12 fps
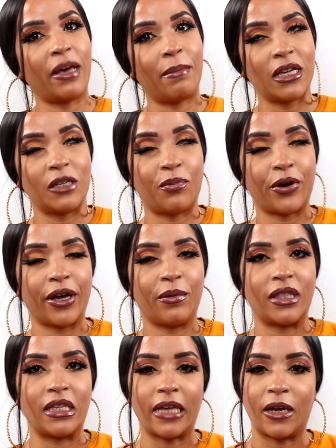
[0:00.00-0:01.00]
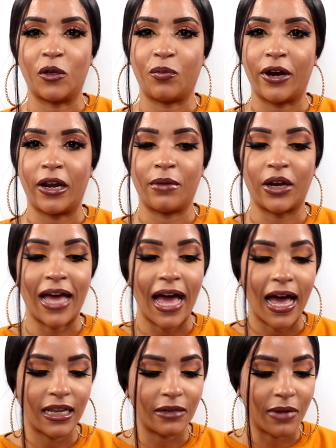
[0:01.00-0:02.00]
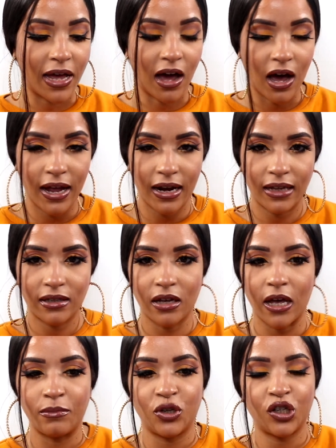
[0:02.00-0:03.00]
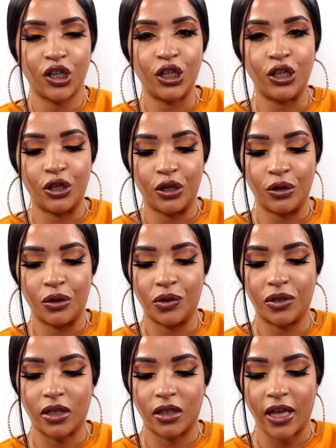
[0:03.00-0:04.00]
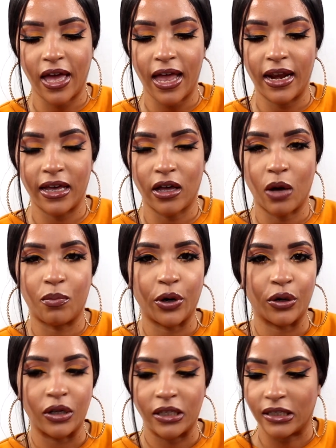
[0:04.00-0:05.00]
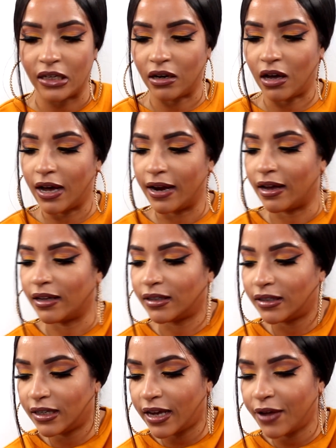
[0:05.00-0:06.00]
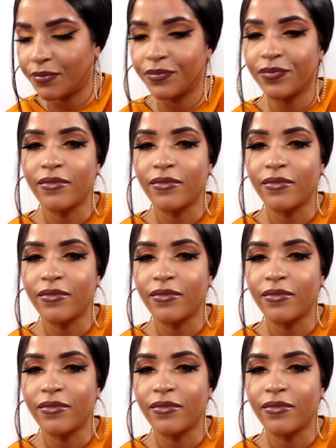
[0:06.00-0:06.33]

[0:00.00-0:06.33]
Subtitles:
set my spray with the setting spray and I'm gonna add my highlighter. I'm just gonna use the LA Girl Pro Concealer Highlighter today.